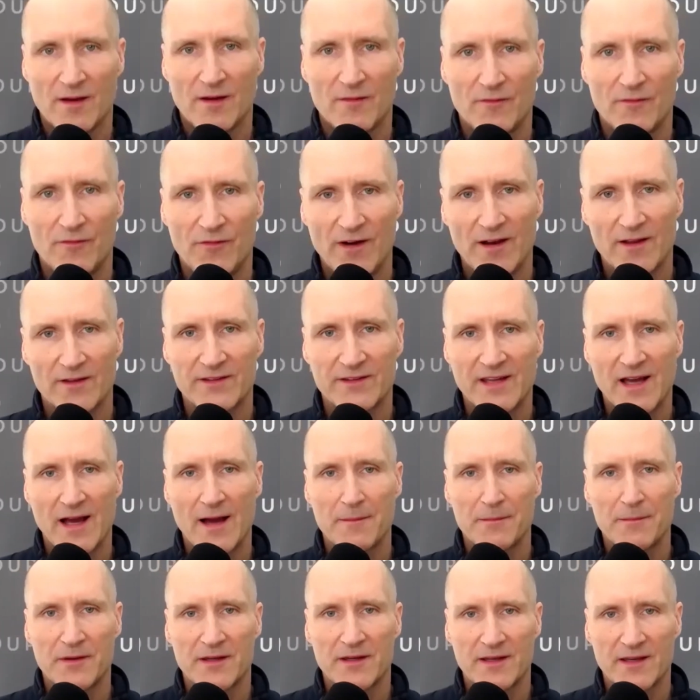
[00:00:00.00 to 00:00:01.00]
Final
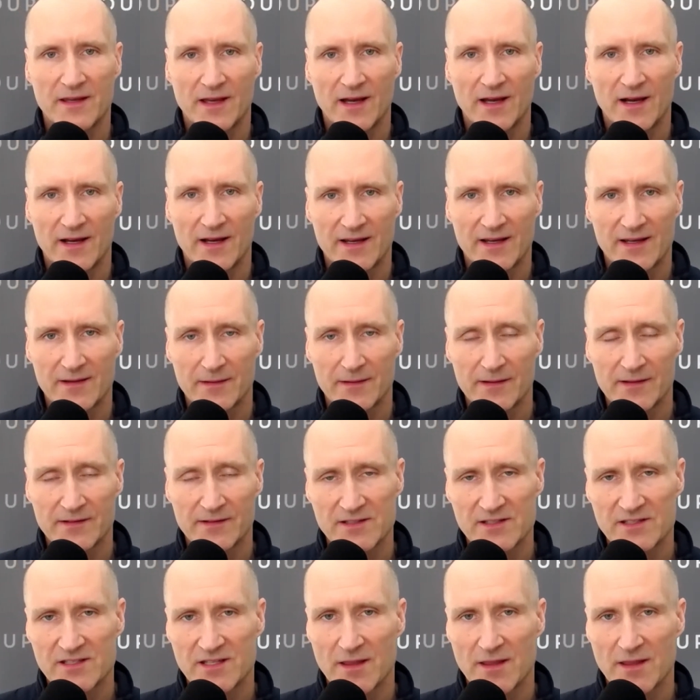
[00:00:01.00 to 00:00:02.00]
topic
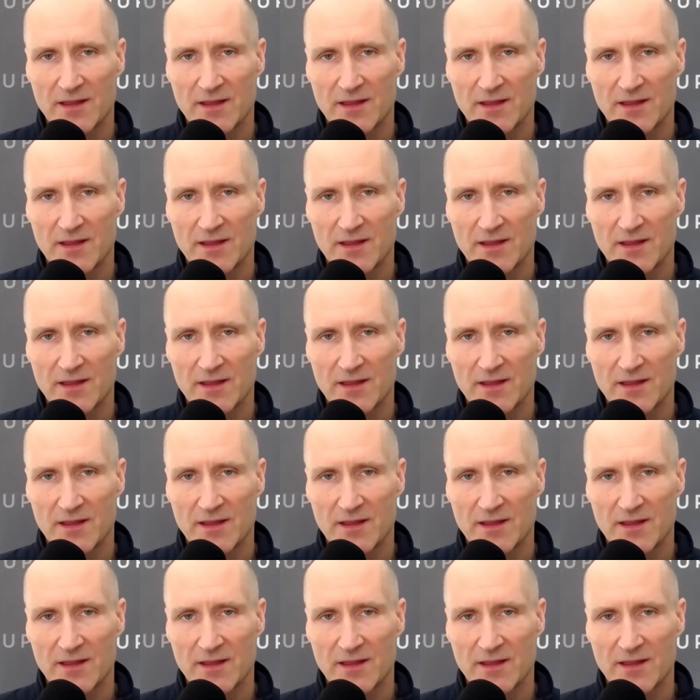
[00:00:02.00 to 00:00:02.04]
brings us to the